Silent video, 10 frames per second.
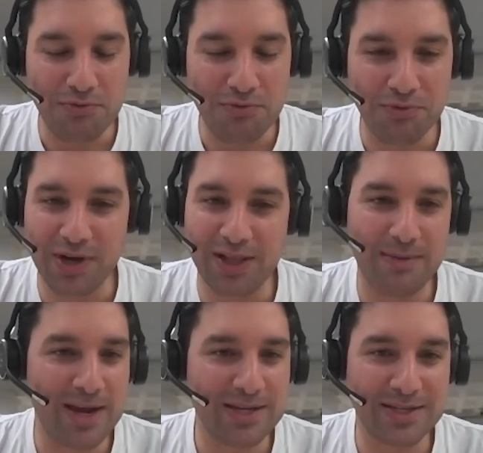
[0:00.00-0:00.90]
Really
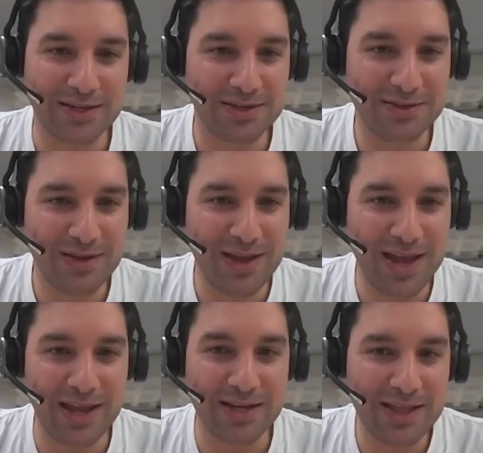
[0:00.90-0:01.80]
amazing.
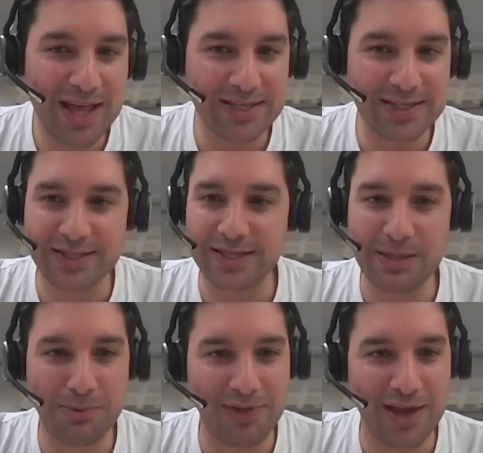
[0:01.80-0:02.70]
And that's just the
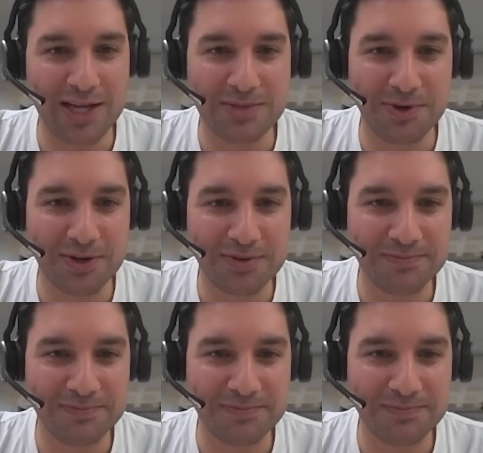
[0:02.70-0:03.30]
tip of the iceberg.